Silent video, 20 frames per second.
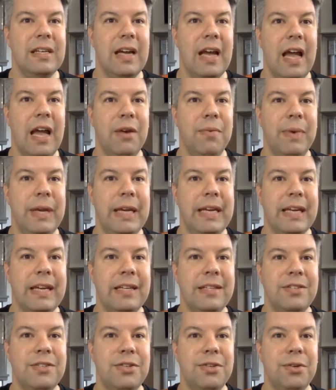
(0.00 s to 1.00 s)
and we get
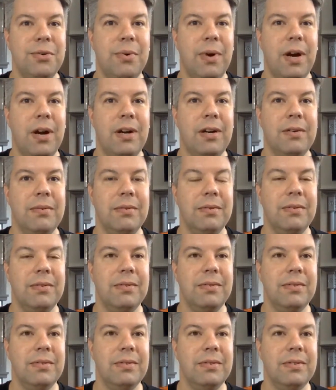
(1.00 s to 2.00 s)
into our
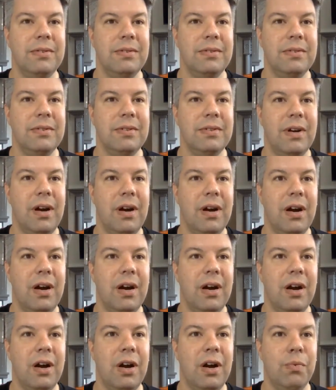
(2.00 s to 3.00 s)

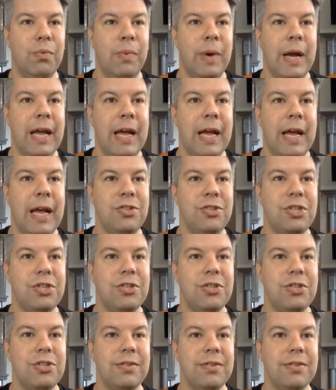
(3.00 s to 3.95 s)
our wedge.